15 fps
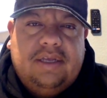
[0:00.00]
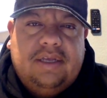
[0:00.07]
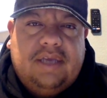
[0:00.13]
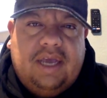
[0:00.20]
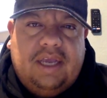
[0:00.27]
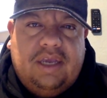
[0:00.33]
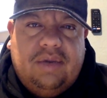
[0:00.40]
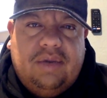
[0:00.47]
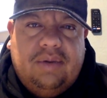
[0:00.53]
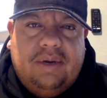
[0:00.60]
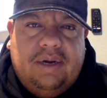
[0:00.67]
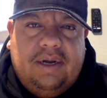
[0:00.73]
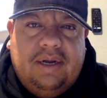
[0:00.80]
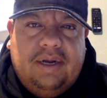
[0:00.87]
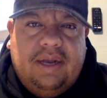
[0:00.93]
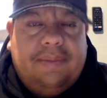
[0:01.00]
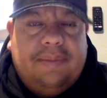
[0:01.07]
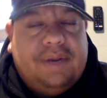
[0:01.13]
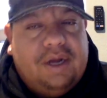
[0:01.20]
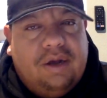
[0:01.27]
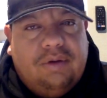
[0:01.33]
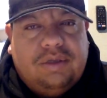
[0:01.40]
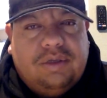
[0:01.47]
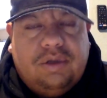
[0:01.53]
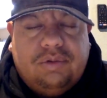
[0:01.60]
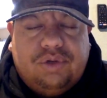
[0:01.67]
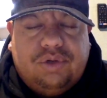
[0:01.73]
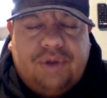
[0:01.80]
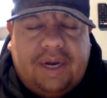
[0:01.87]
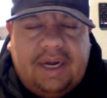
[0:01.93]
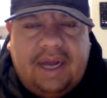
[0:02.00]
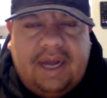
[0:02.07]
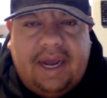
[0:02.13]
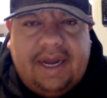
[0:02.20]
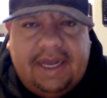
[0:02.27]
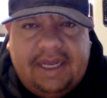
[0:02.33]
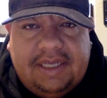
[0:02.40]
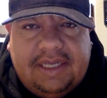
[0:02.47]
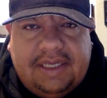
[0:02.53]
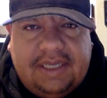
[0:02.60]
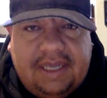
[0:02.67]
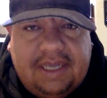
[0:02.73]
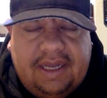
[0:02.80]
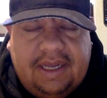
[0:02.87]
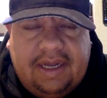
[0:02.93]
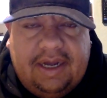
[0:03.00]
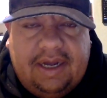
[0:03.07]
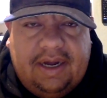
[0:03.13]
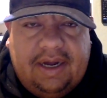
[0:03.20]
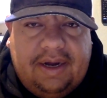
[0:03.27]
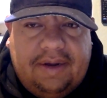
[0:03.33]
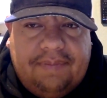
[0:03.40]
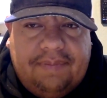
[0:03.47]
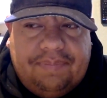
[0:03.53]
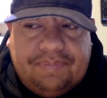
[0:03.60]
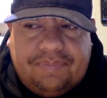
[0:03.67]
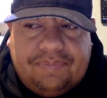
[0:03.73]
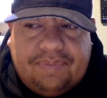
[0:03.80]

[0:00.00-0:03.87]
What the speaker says: Can you let me know? So trade line is um,